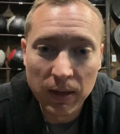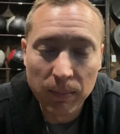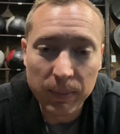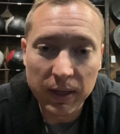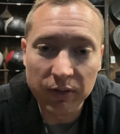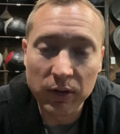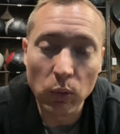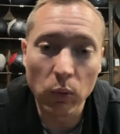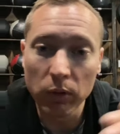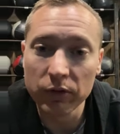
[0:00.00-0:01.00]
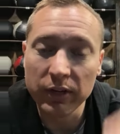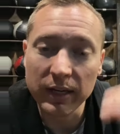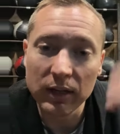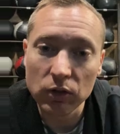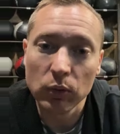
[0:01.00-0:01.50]
Because in order to
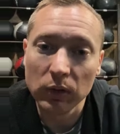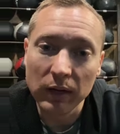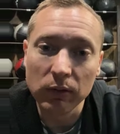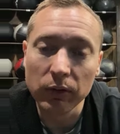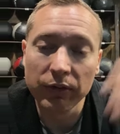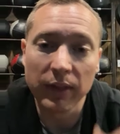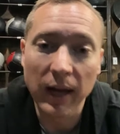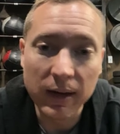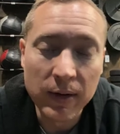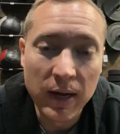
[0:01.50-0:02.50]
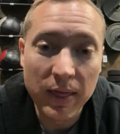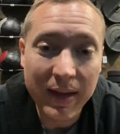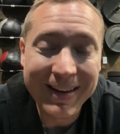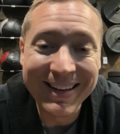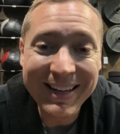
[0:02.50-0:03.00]
get to levels that
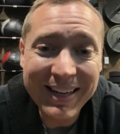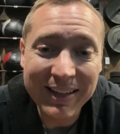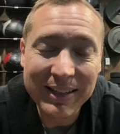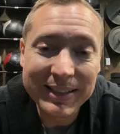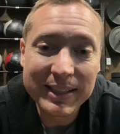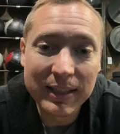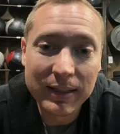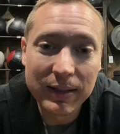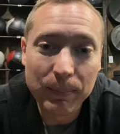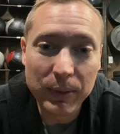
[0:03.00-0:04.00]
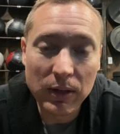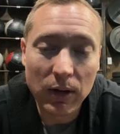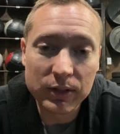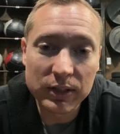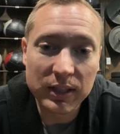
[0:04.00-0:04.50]
they need us
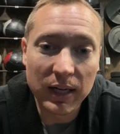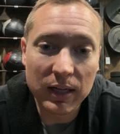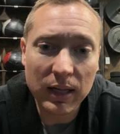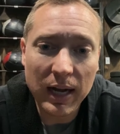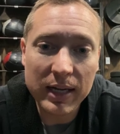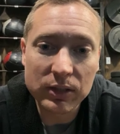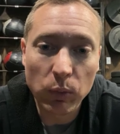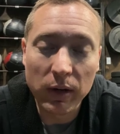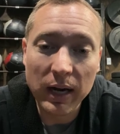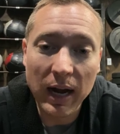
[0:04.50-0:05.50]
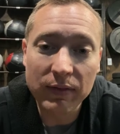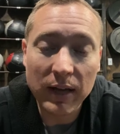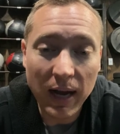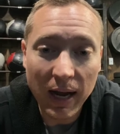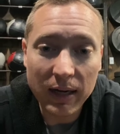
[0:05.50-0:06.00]
beyond just that class, we're going to have
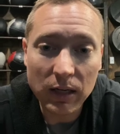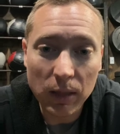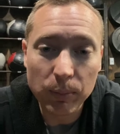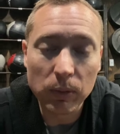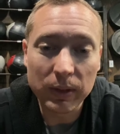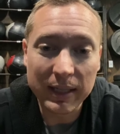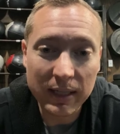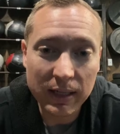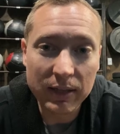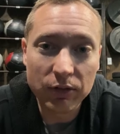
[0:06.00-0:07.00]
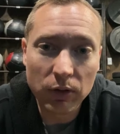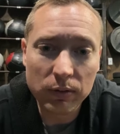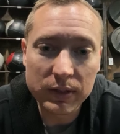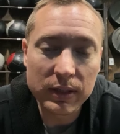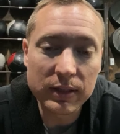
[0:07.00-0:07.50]
to add a couple key
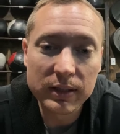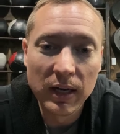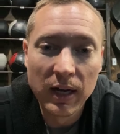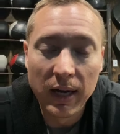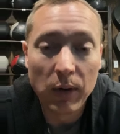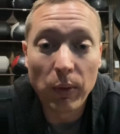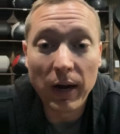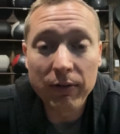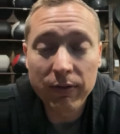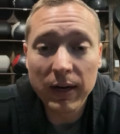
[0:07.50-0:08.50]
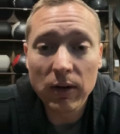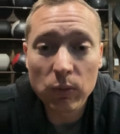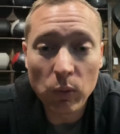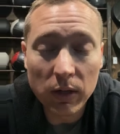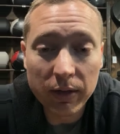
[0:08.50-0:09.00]
services. And what I
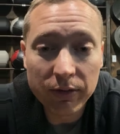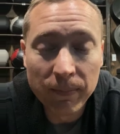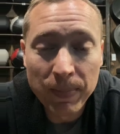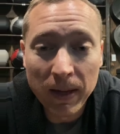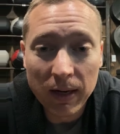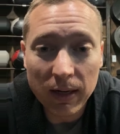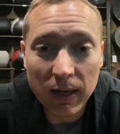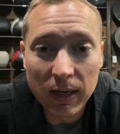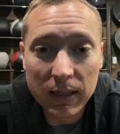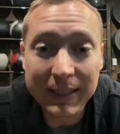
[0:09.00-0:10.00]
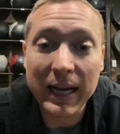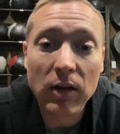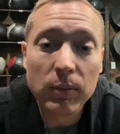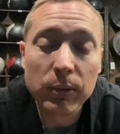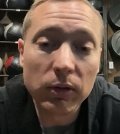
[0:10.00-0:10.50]
found was
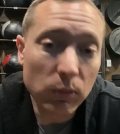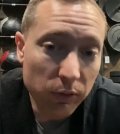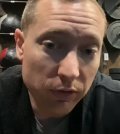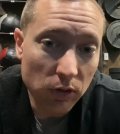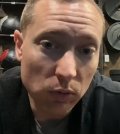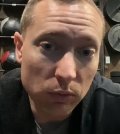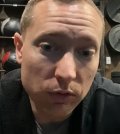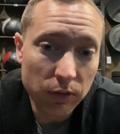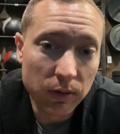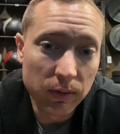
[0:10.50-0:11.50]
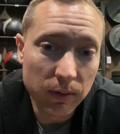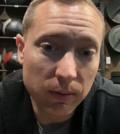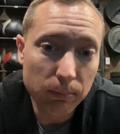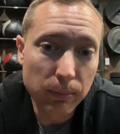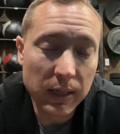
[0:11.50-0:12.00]
accountability was huge,
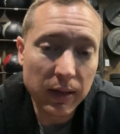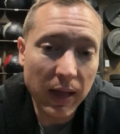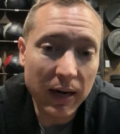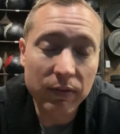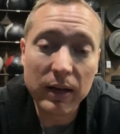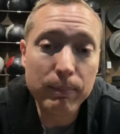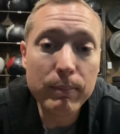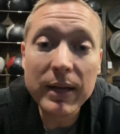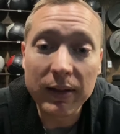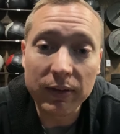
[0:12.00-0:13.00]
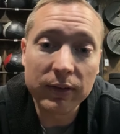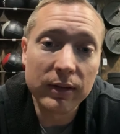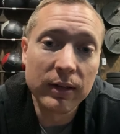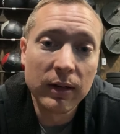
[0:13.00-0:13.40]
meaning that if they miss